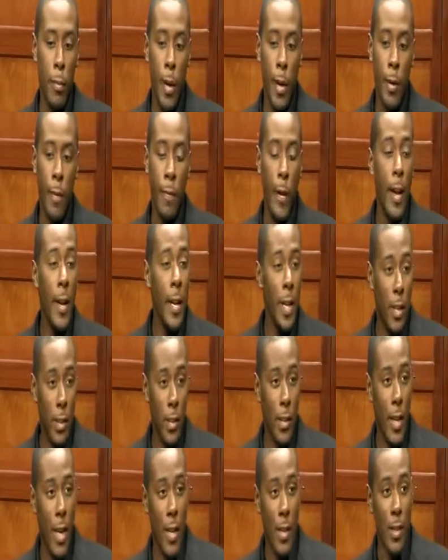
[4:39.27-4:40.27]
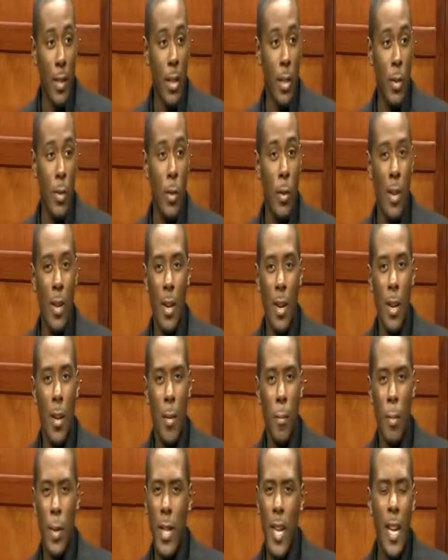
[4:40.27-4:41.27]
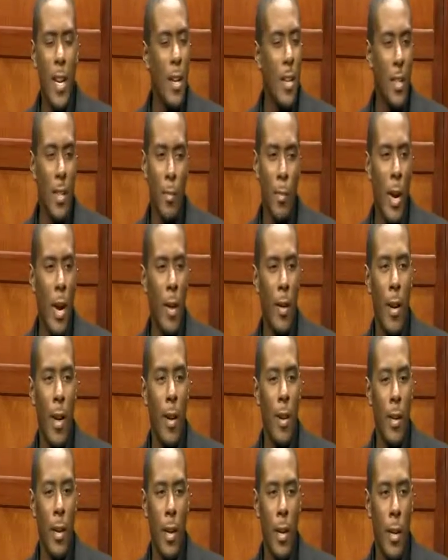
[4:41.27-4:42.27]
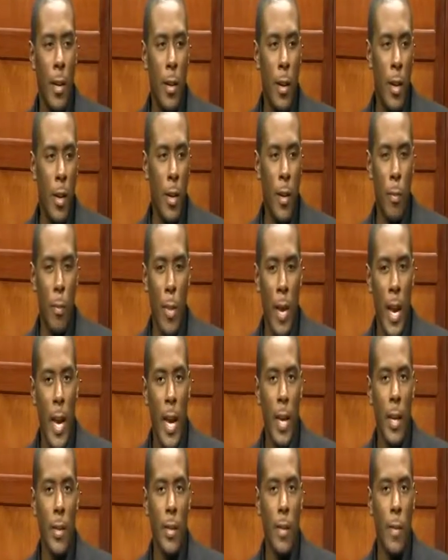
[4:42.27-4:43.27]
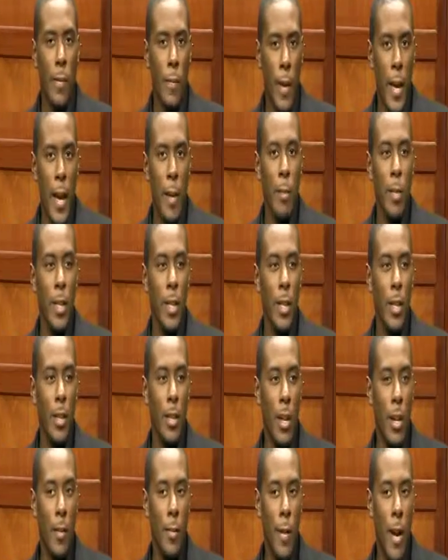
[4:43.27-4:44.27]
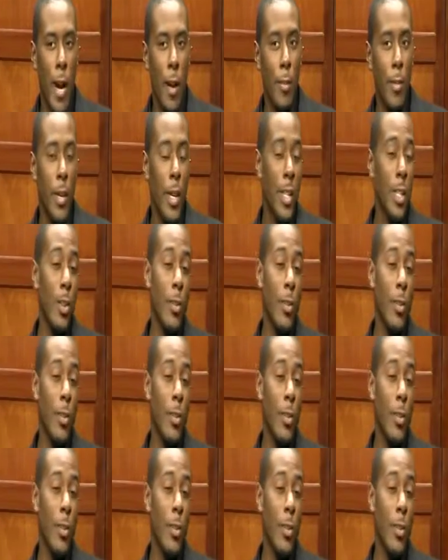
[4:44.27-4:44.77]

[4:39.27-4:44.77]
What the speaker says: better financial status than you, but that doesn't matter out there. And the band is a family environment that's